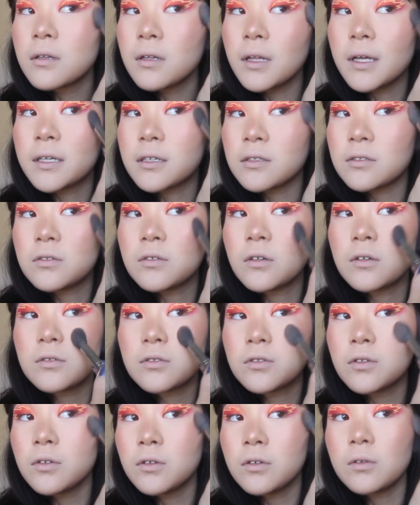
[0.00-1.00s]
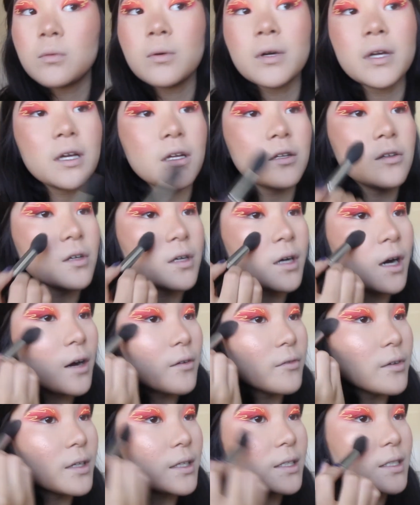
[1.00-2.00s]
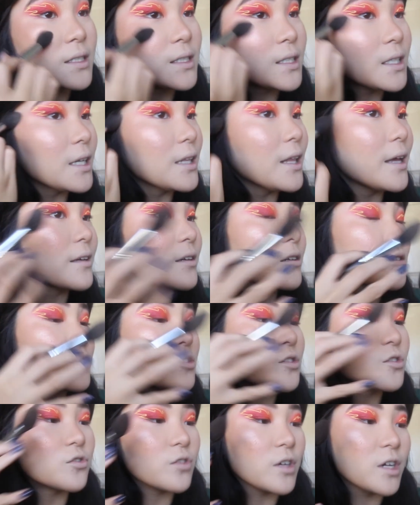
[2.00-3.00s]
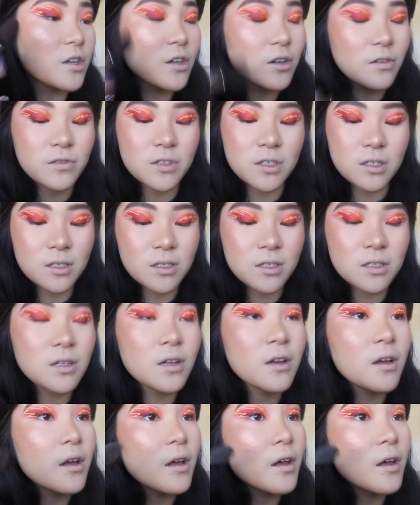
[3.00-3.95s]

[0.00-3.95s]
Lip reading: Like it's not too weird. You can't really see like a streak of just